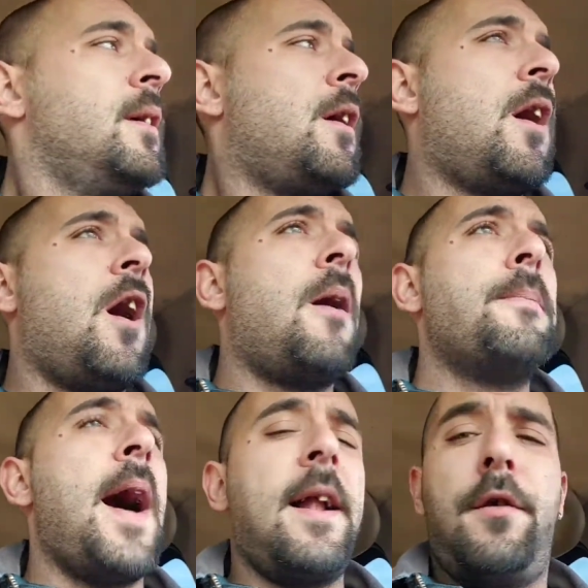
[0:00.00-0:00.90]

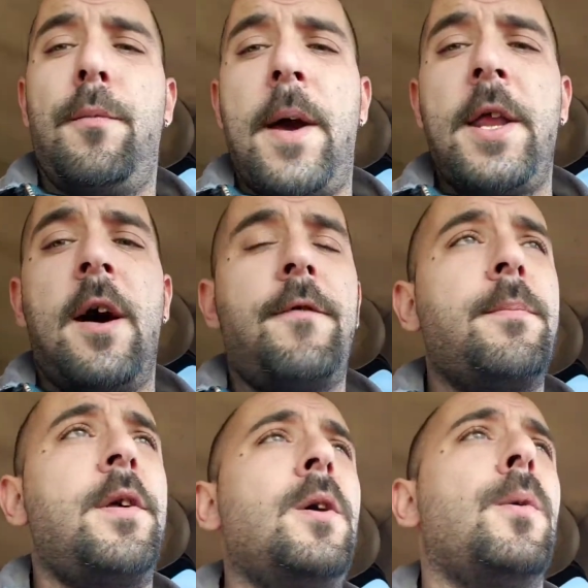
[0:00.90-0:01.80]
Not too many of
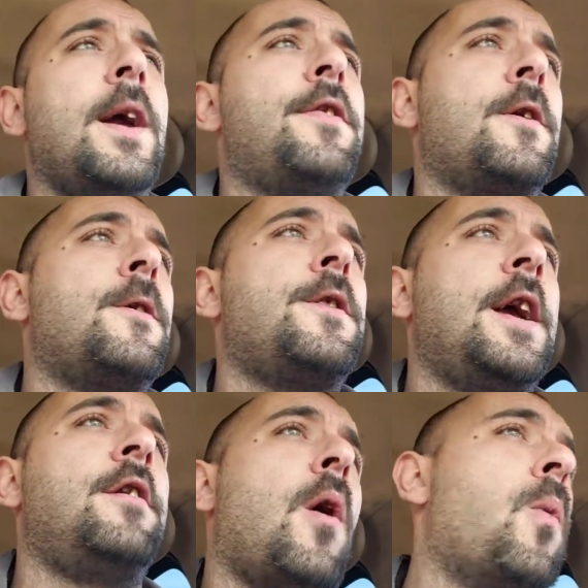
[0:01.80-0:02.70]
them do. Either
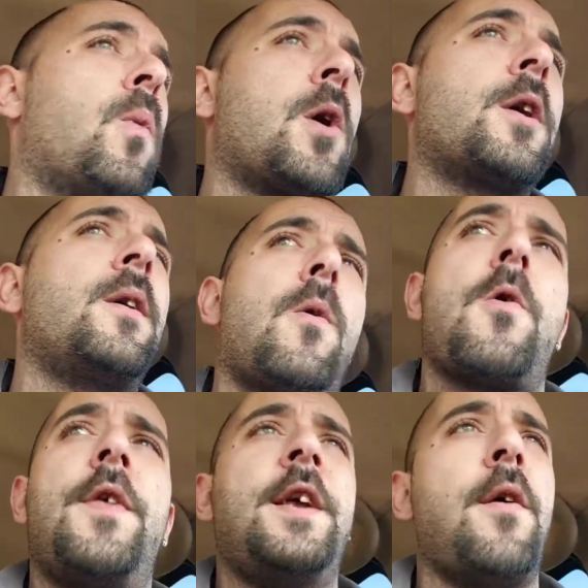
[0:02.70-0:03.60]
they don't work,
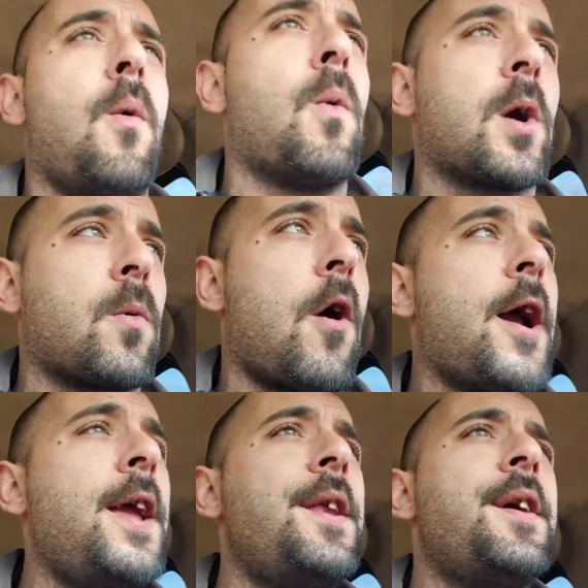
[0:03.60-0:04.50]
or they don't work
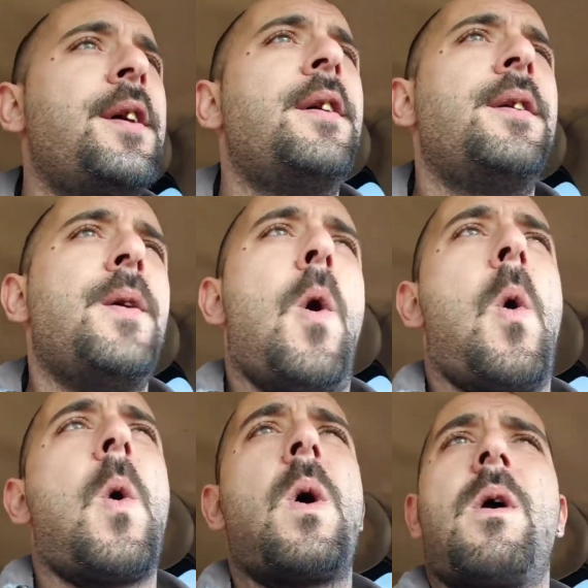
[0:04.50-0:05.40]
right,
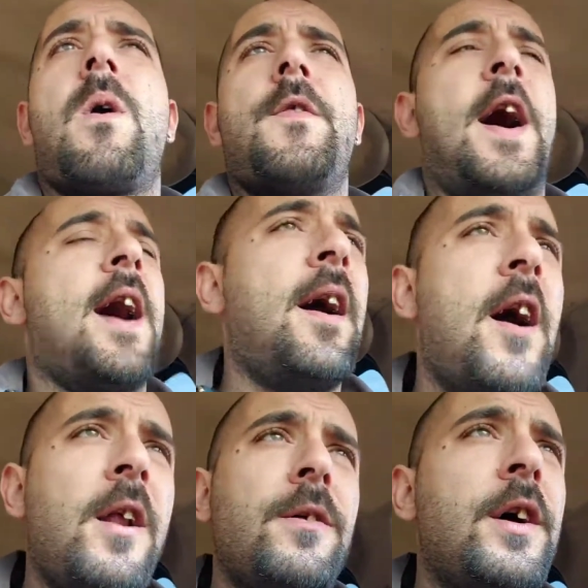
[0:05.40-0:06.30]
or the high
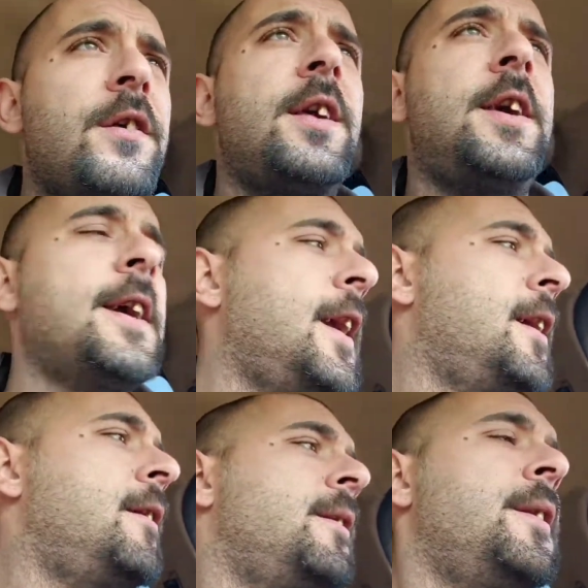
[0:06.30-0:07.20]
idle doesn't kick in.